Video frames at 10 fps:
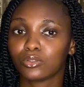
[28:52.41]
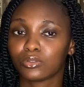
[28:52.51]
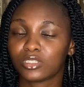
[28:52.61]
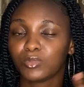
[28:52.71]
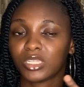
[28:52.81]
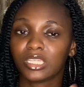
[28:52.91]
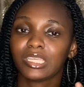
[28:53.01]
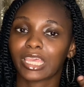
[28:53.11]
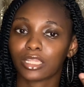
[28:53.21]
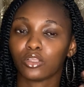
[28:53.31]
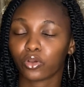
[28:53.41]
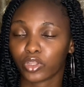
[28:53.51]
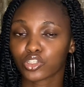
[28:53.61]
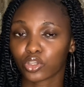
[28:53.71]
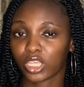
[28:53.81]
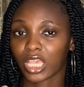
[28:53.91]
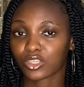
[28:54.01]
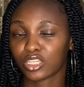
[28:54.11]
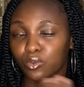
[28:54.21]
Timini didn't get the connection he actually